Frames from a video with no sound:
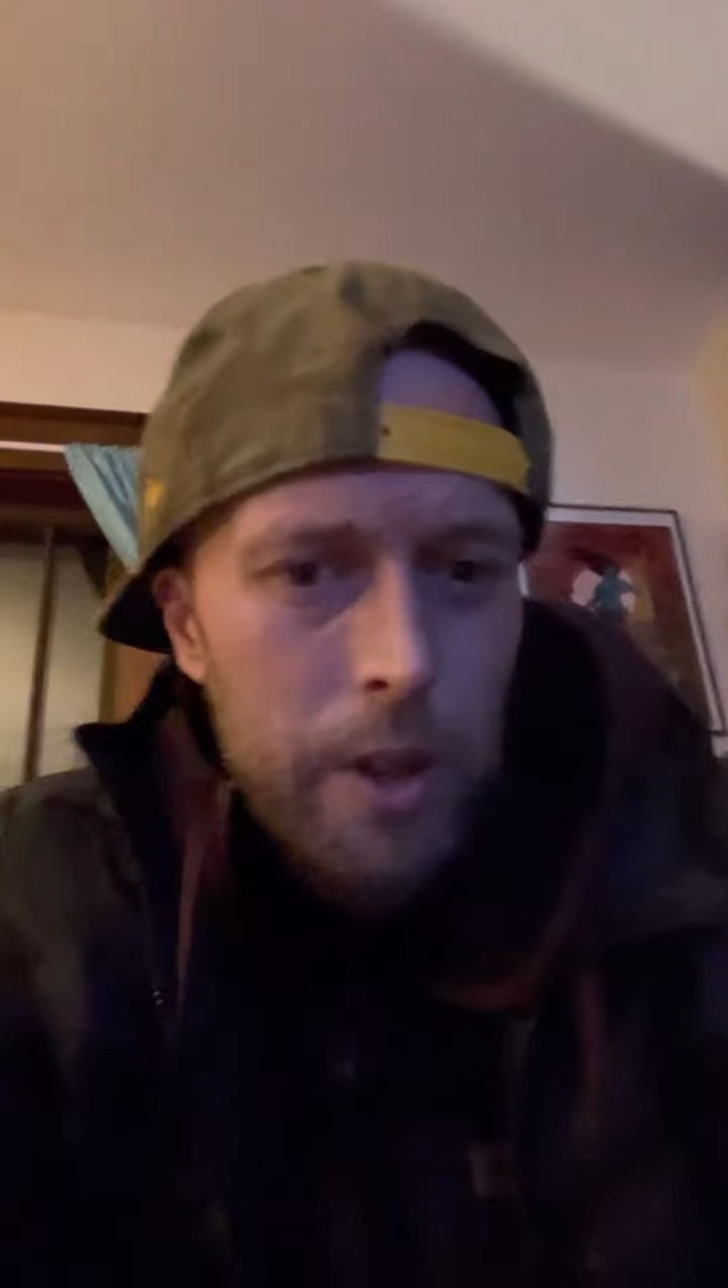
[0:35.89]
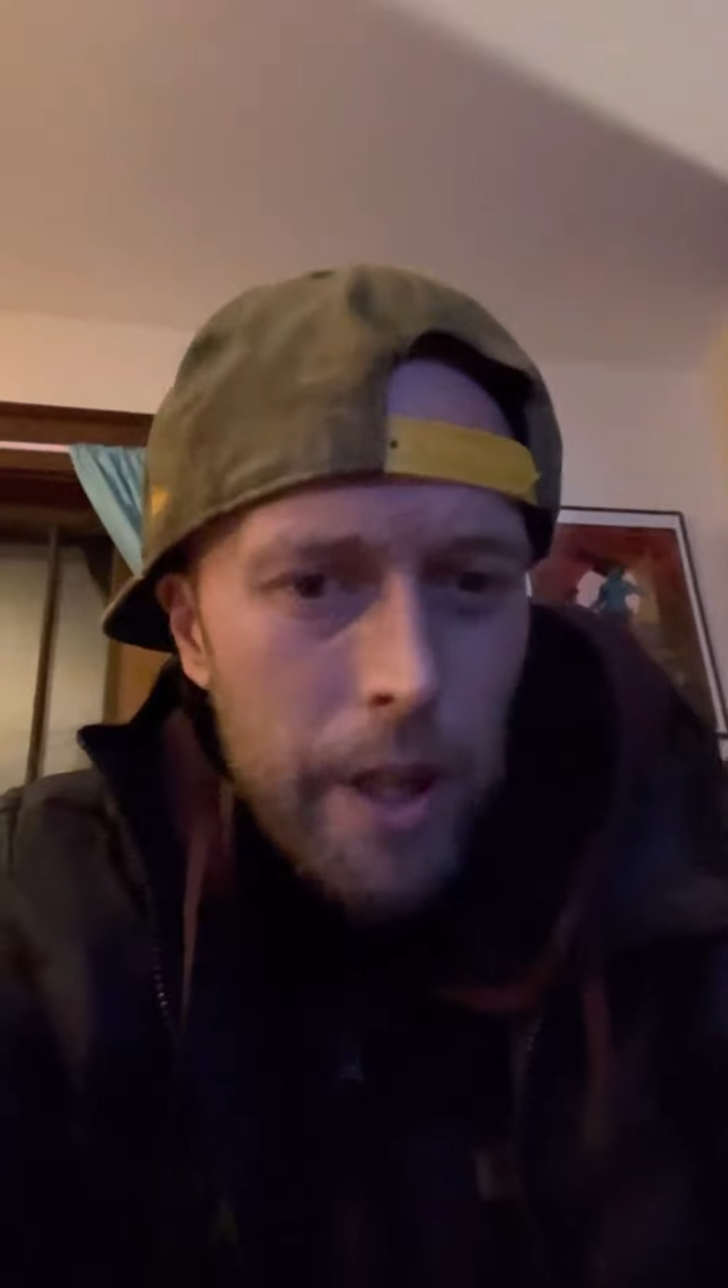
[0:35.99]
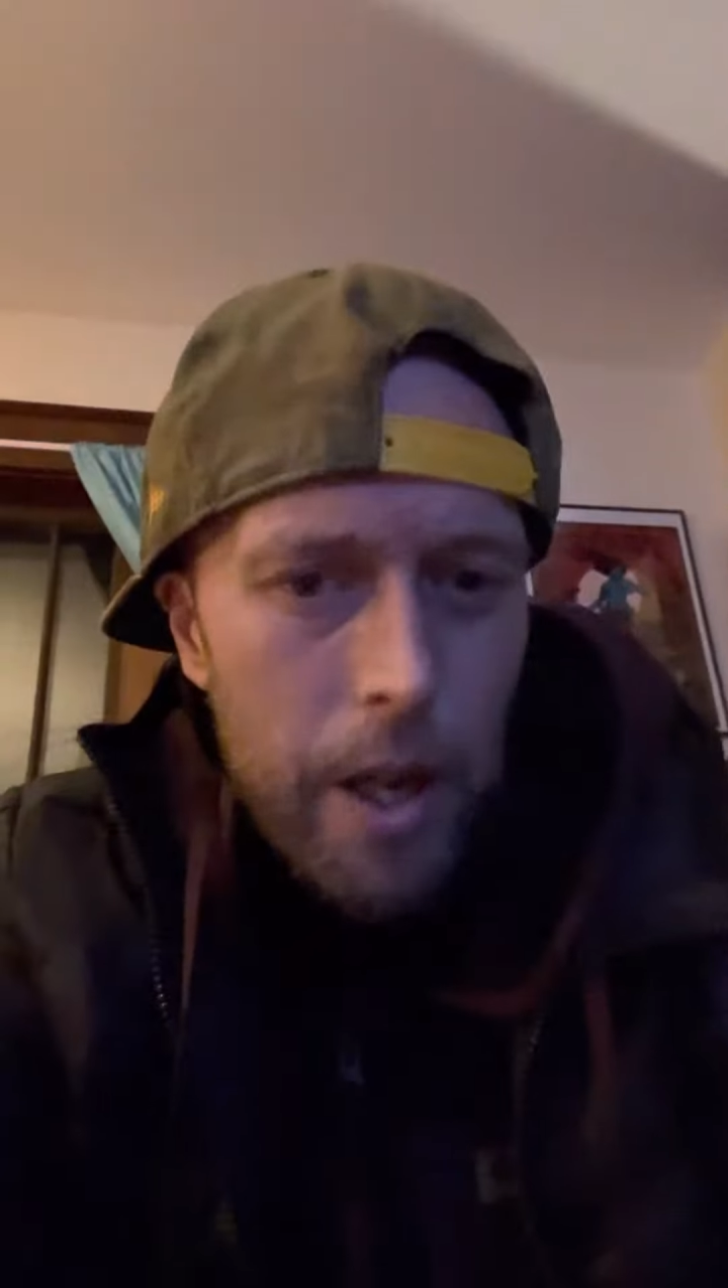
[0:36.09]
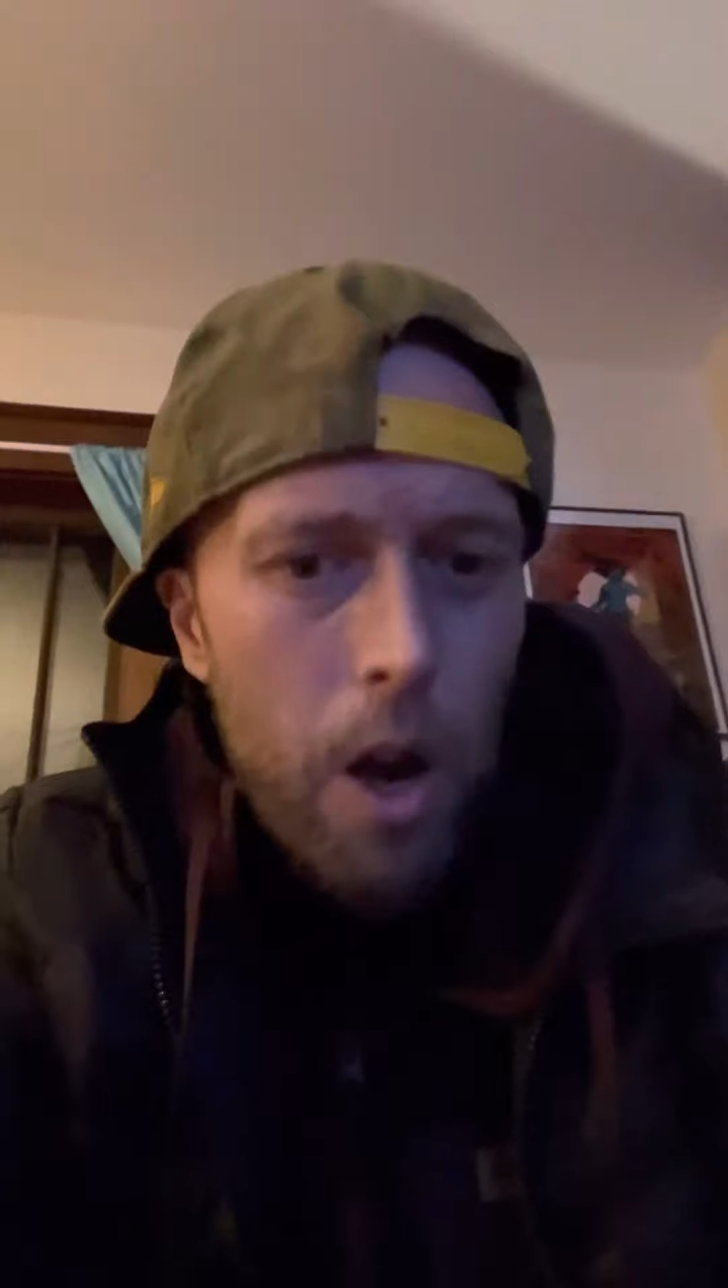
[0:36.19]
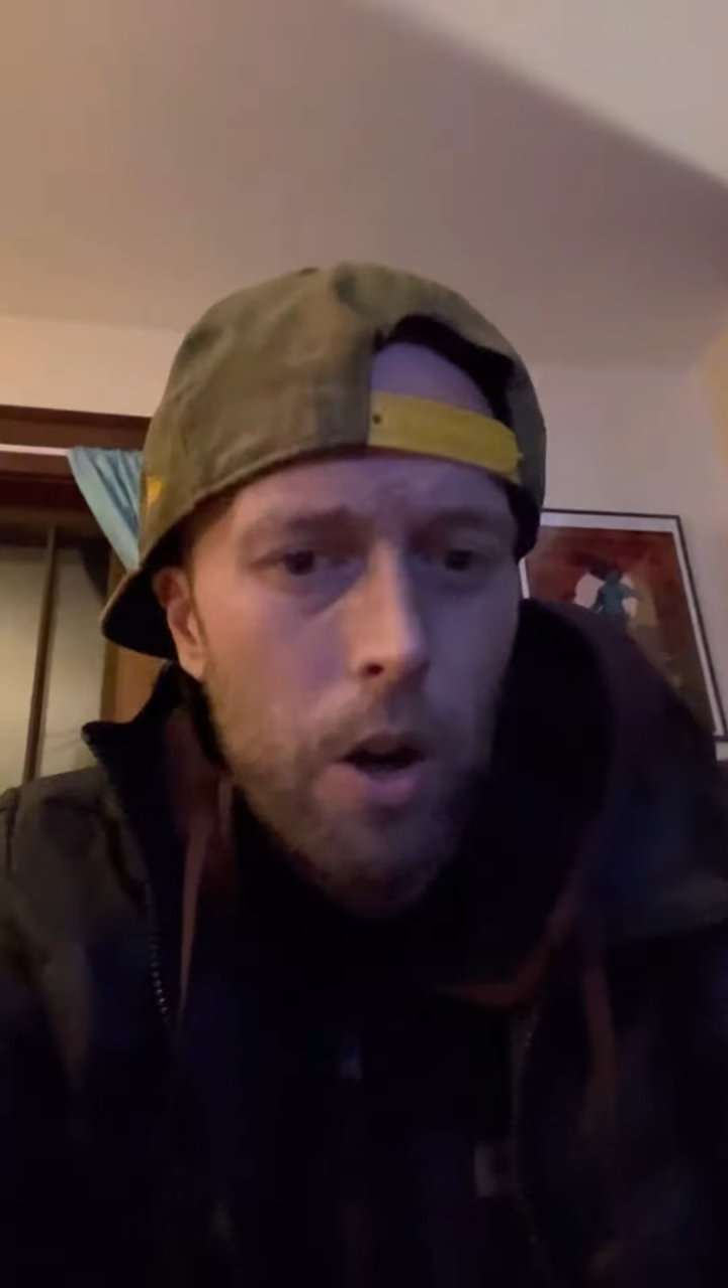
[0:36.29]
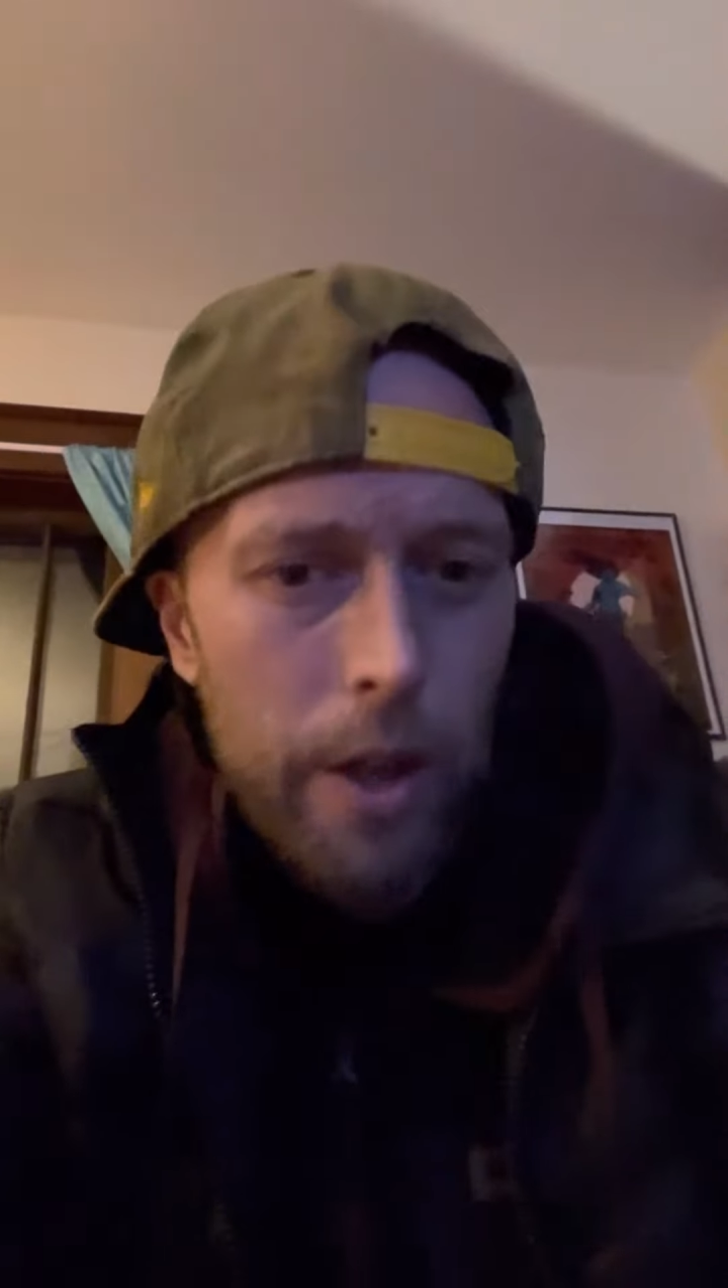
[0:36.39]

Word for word: they are